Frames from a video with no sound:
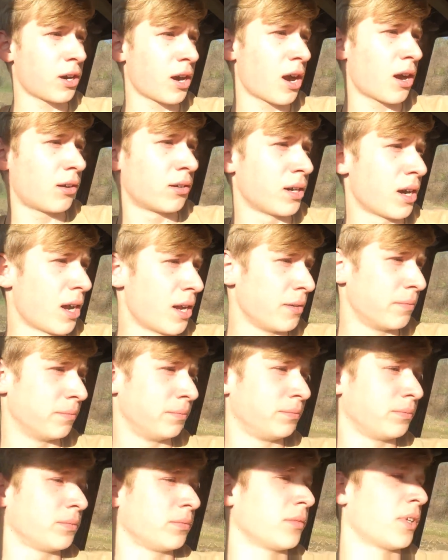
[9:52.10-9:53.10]
trial
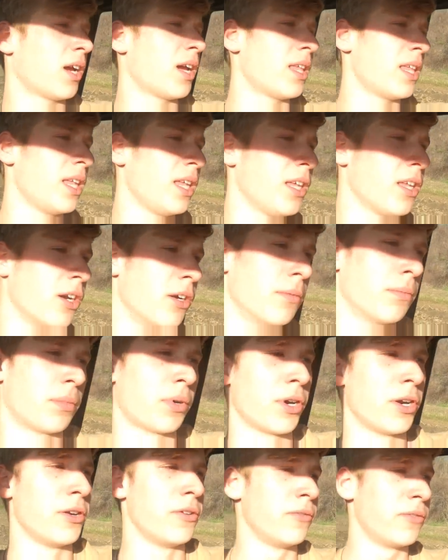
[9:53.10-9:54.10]
run. I think it'll
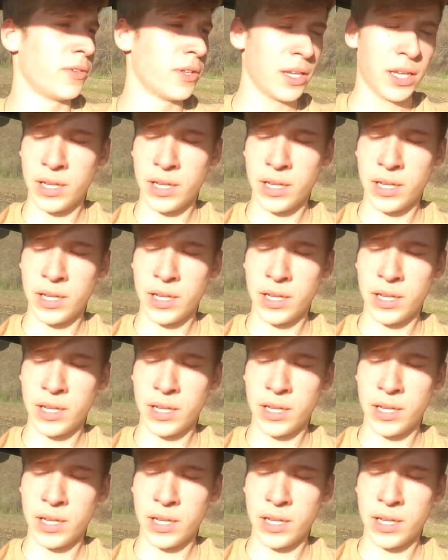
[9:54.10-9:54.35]
prove